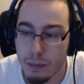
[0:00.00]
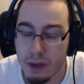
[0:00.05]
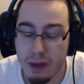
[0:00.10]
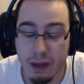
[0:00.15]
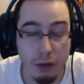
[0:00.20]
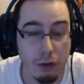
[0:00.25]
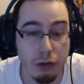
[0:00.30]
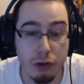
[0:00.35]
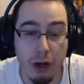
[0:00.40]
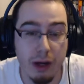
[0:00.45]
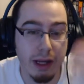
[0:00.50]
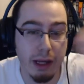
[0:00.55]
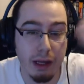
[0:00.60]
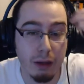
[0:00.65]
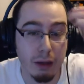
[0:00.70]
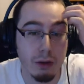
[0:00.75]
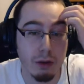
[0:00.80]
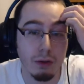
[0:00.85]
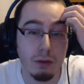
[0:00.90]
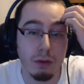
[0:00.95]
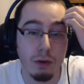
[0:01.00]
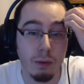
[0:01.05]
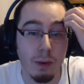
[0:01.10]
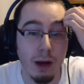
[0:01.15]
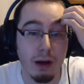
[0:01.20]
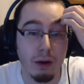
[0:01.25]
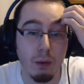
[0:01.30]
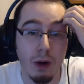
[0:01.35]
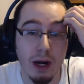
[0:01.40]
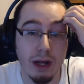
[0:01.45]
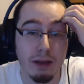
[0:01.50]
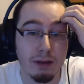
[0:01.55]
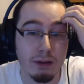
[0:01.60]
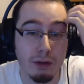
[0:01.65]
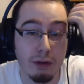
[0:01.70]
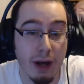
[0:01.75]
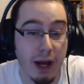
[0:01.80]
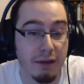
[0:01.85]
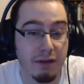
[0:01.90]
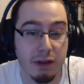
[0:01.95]
They'll try to kill you no matter what.
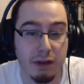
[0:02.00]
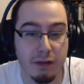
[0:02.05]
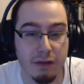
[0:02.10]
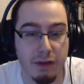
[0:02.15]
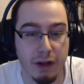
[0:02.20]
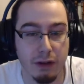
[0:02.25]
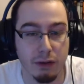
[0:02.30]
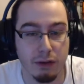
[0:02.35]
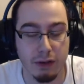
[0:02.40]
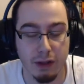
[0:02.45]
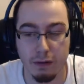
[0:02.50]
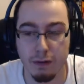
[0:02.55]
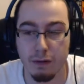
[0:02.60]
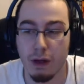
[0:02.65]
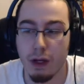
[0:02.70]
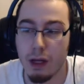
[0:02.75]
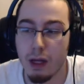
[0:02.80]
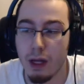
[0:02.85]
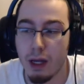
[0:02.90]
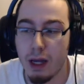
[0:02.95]
So you have to defend yourself.